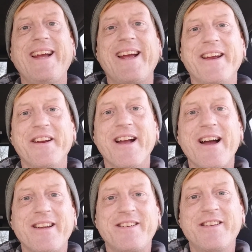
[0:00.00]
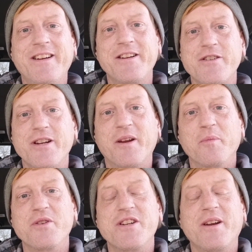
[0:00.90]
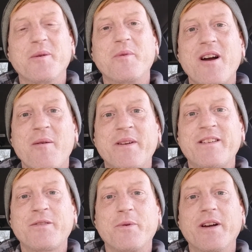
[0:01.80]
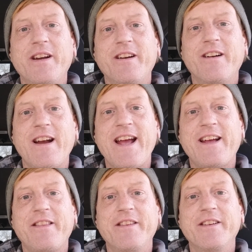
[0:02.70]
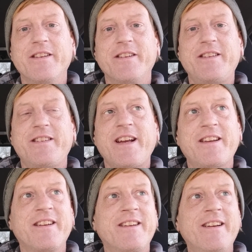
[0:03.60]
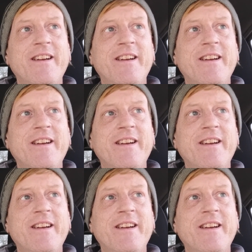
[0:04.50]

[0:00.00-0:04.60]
Hey guys, Jacob with Jacob Comics. We're here at the second